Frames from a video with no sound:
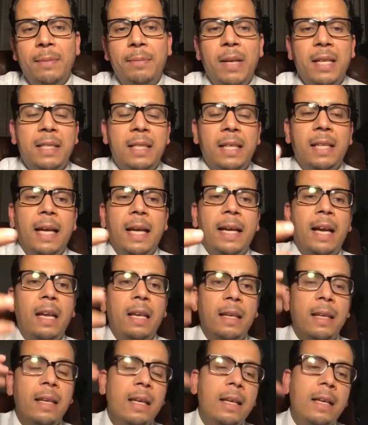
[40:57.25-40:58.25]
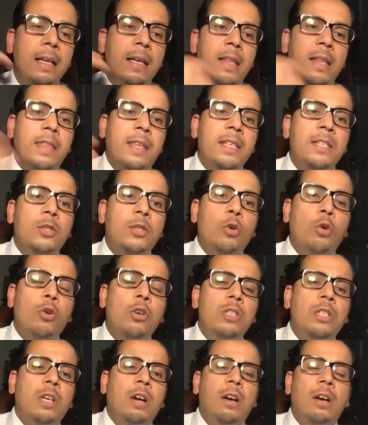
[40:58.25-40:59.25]
Basically, again, these
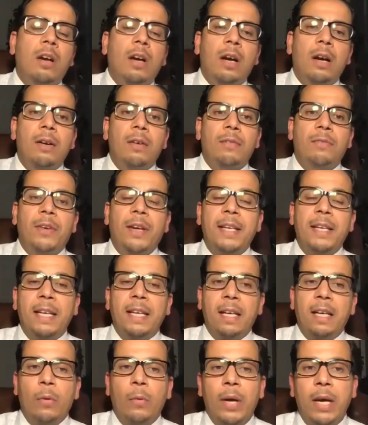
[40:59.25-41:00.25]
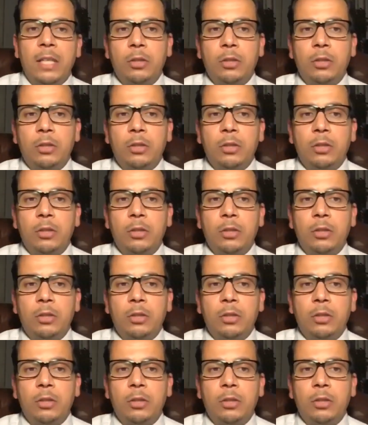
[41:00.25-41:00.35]
scores are fading away.